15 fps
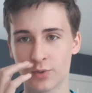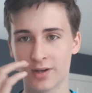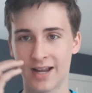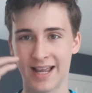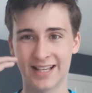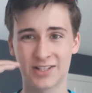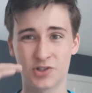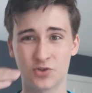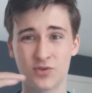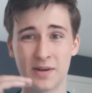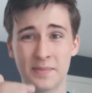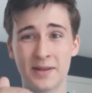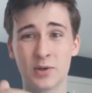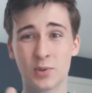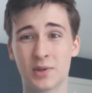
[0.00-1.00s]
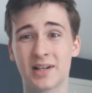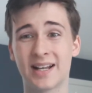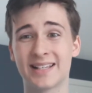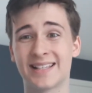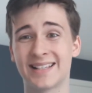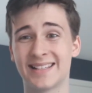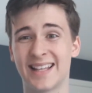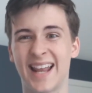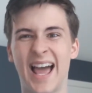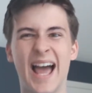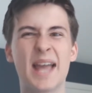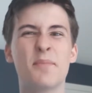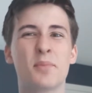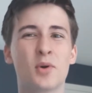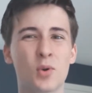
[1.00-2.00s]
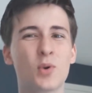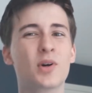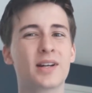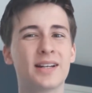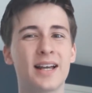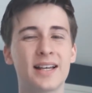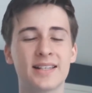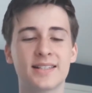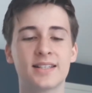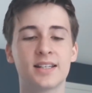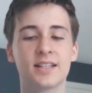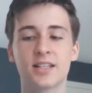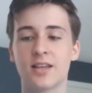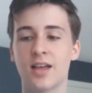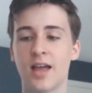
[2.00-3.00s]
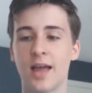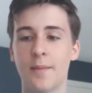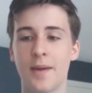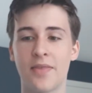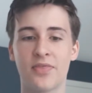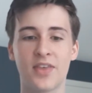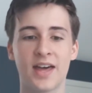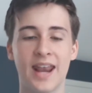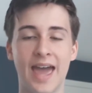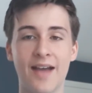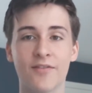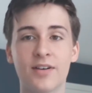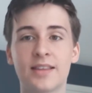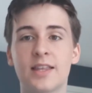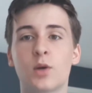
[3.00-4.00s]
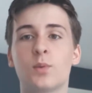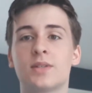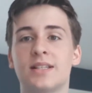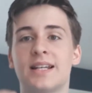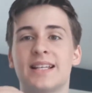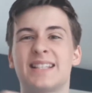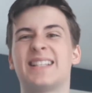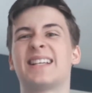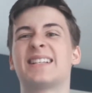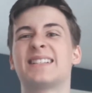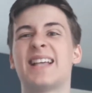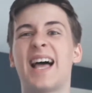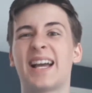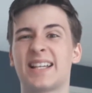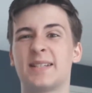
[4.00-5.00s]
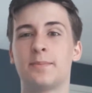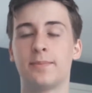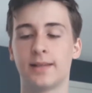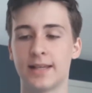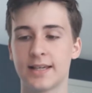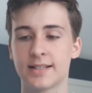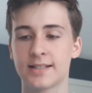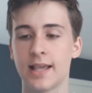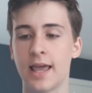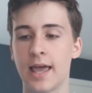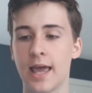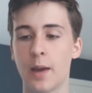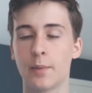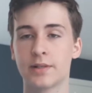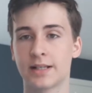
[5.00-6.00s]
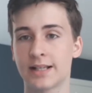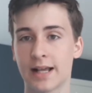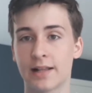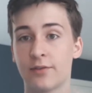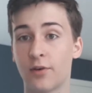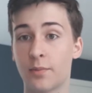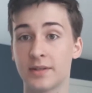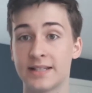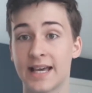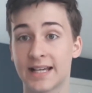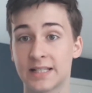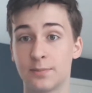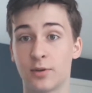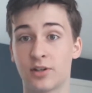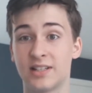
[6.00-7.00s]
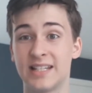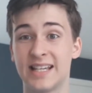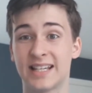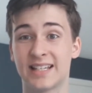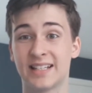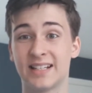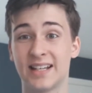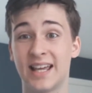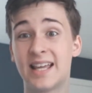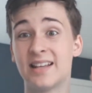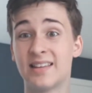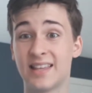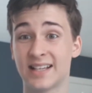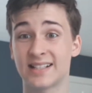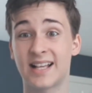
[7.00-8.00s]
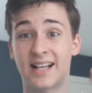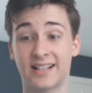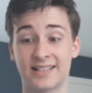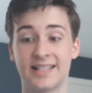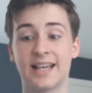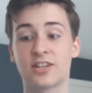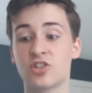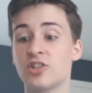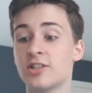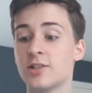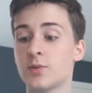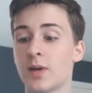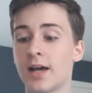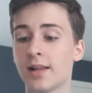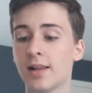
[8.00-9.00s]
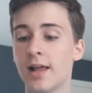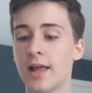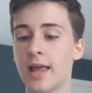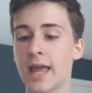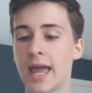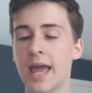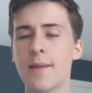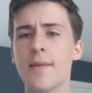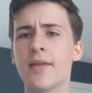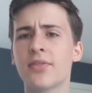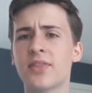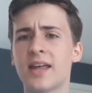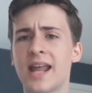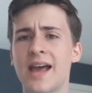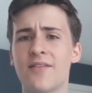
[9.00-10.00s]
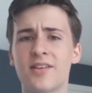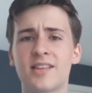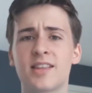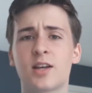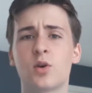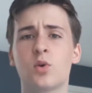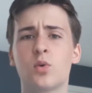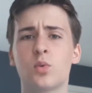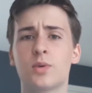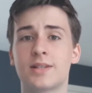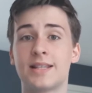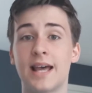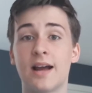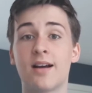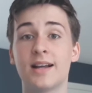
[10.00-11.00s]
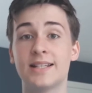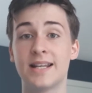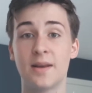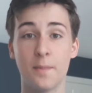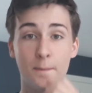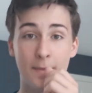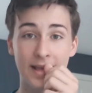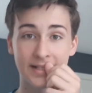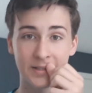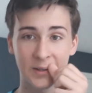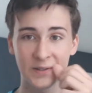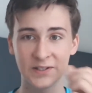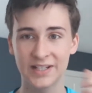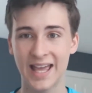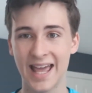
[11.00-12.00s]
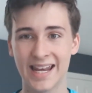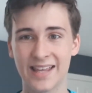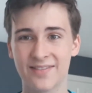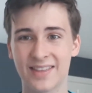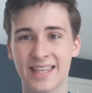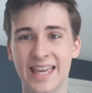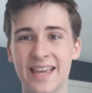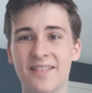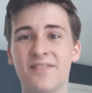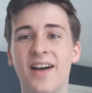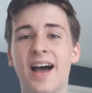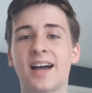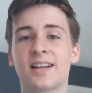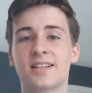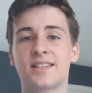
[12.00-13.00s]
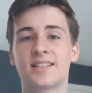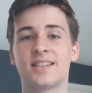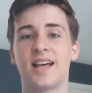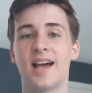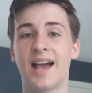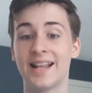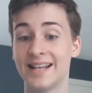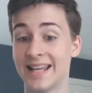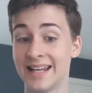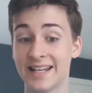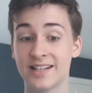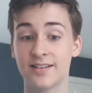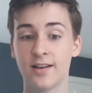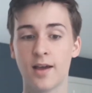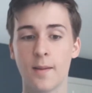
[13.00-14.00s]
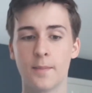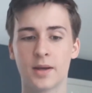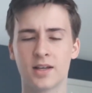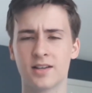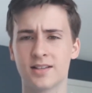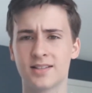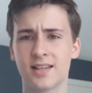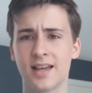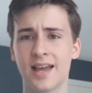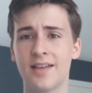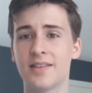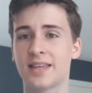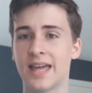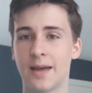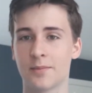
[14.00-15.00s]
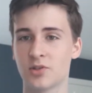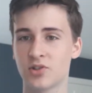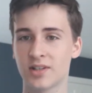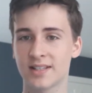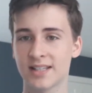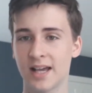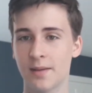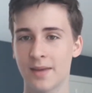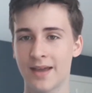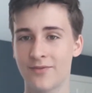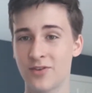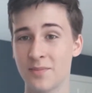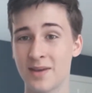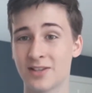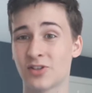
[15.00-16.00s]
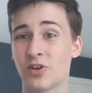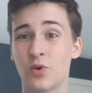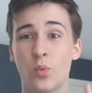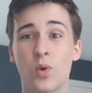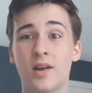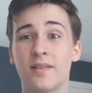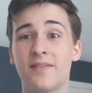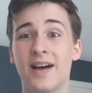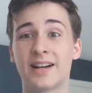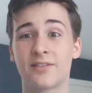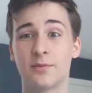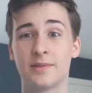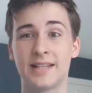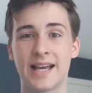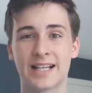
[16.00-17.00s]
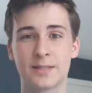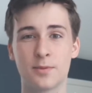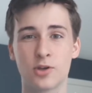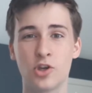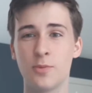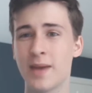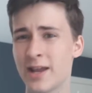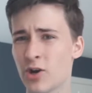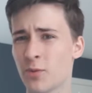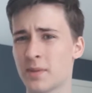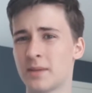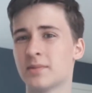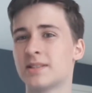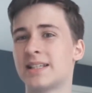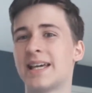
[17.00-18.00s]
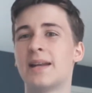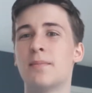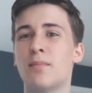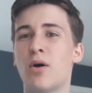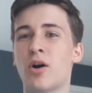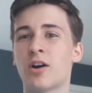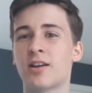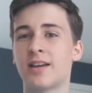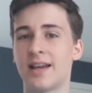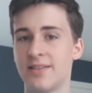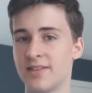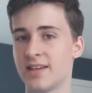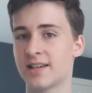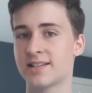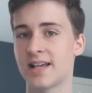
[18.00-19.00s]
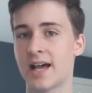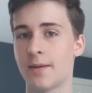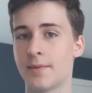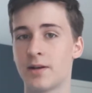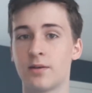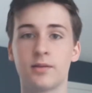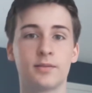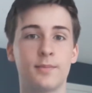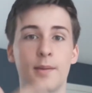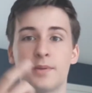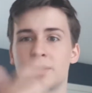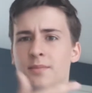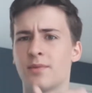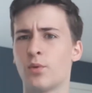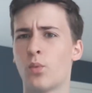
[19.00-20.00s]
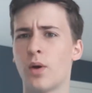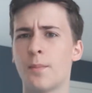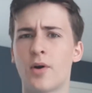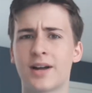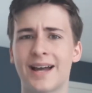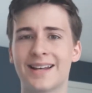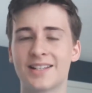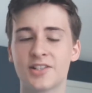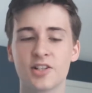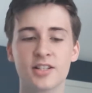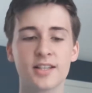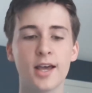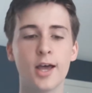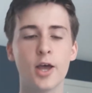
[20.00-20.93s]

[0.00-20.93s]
were extremely organized. I said hyper organized. It meant that everything was in its exact place. It was exactly from the textbook, taken in the exact sections as well. It meant that everything was there. I didn't miss out on any of the key facts that I needed, because in the chemistry exam, if you miss out on one fact from the textbook, you may not be able to get a mark in the exam and maybe some of the one mark answers,